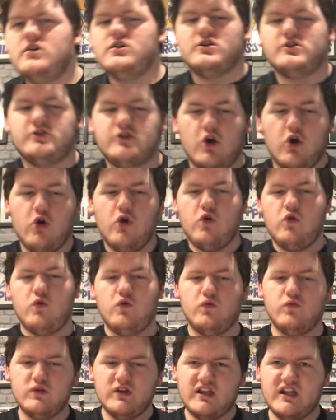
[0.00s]
So,
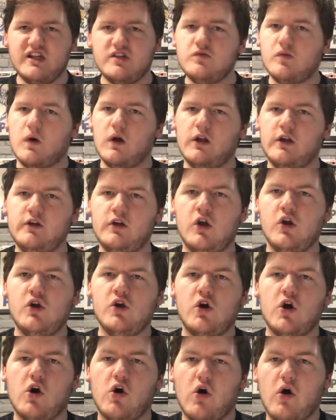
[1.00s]
with this one,
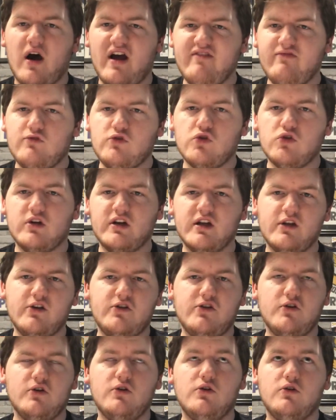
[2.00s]
I've took
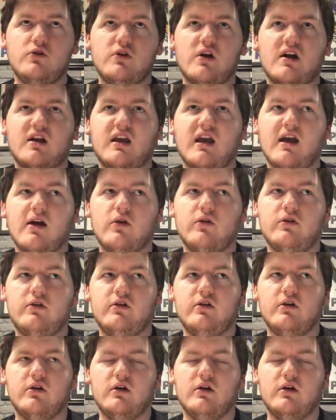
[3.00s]
into account